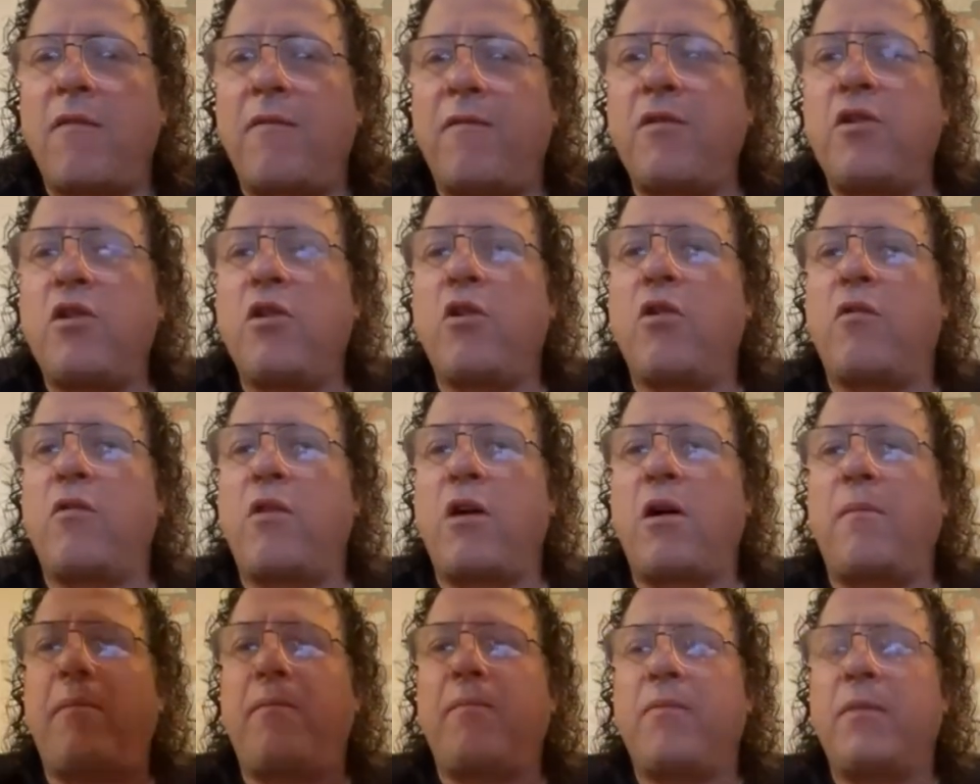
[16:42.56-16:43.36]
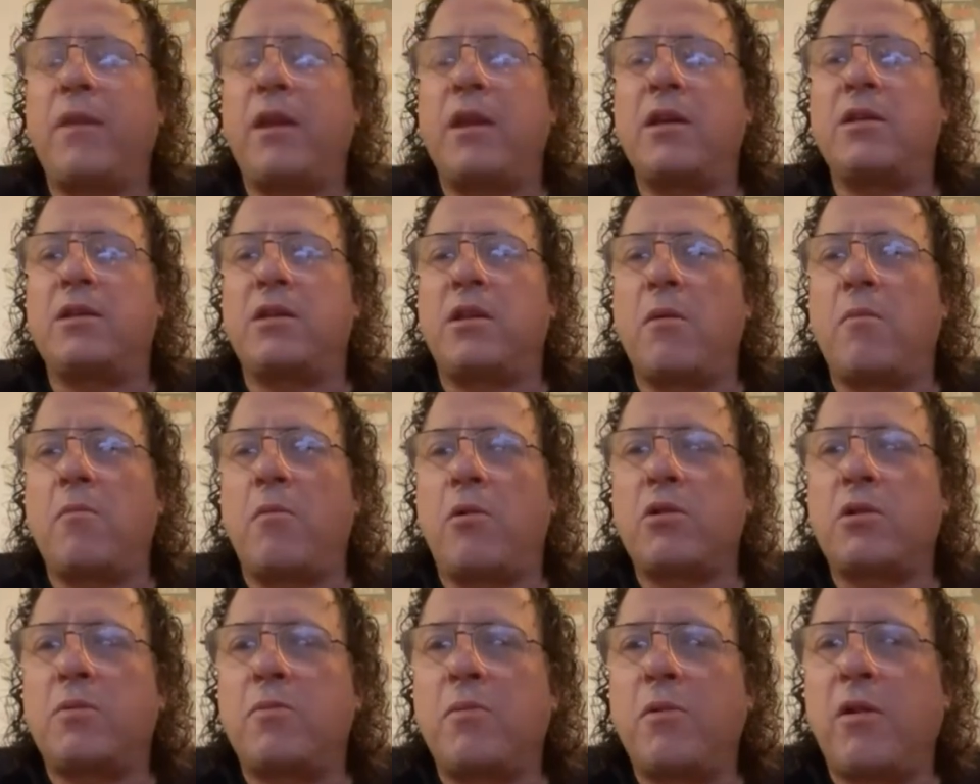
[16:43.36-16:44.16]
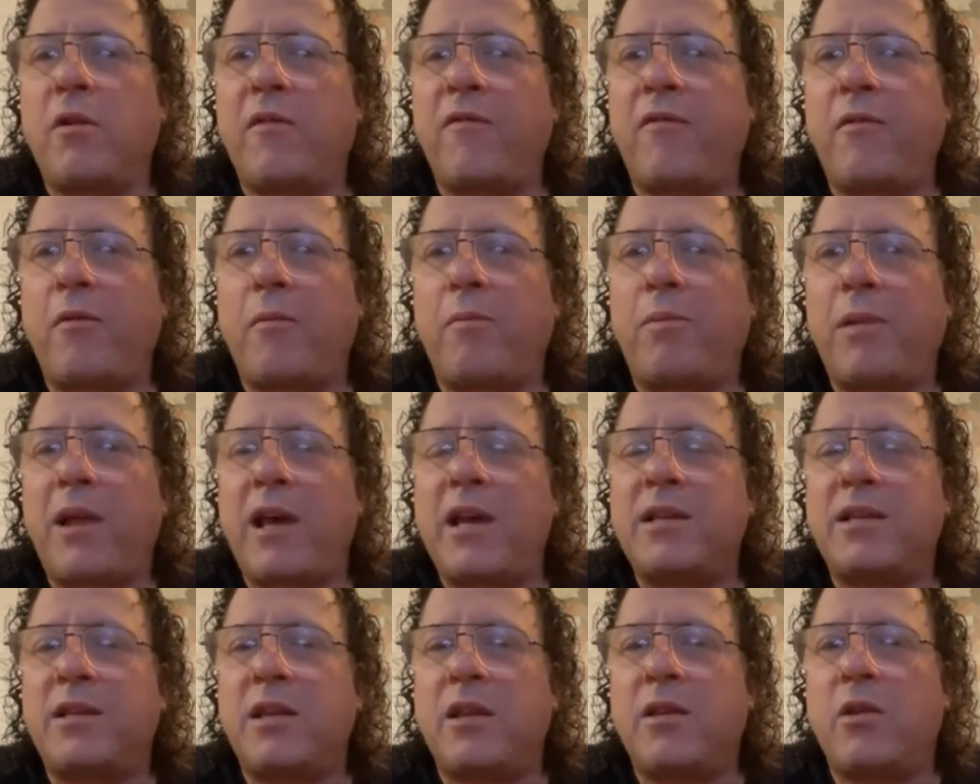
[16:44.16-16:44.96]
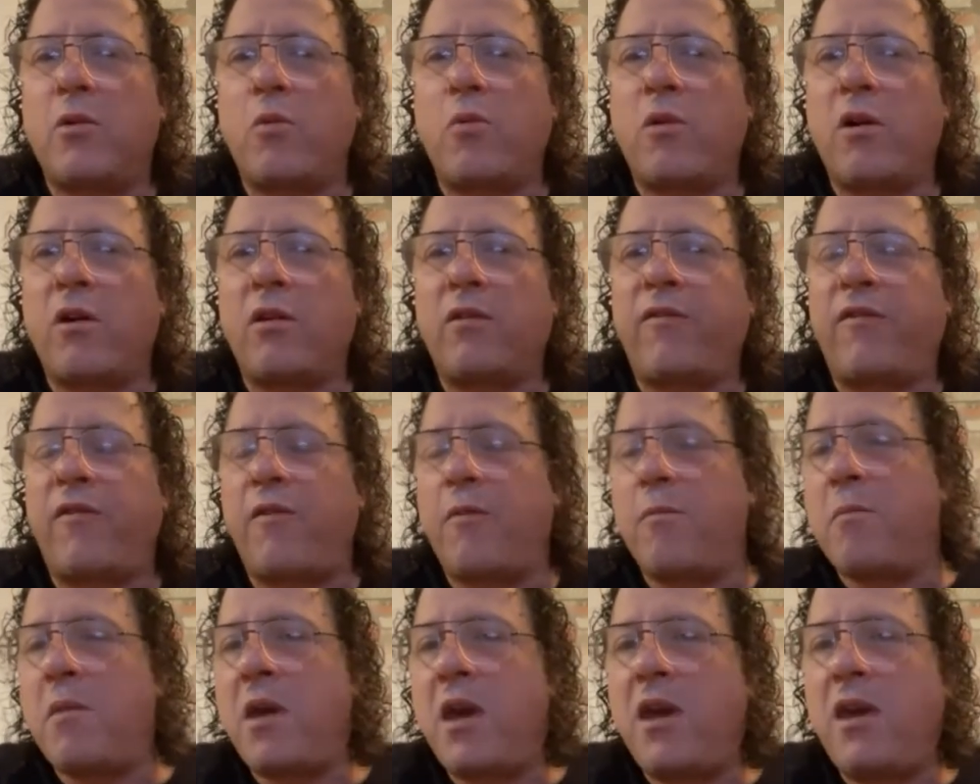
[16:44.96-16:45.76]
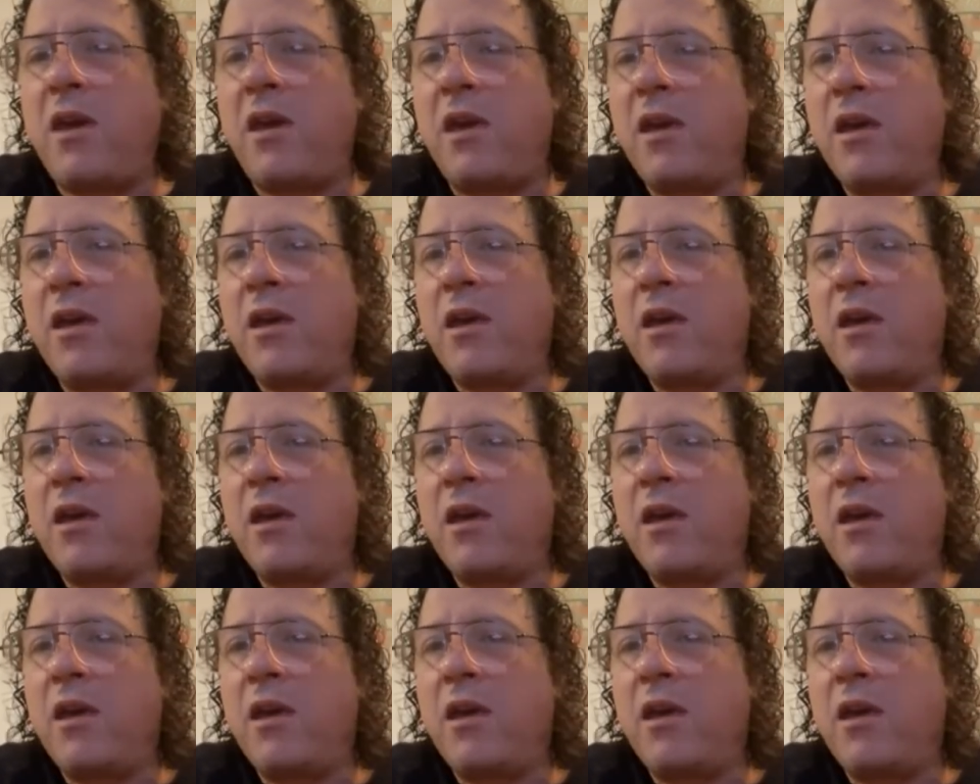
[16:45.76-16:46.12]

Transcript: Europe. Is the most beautiful place in the world for me.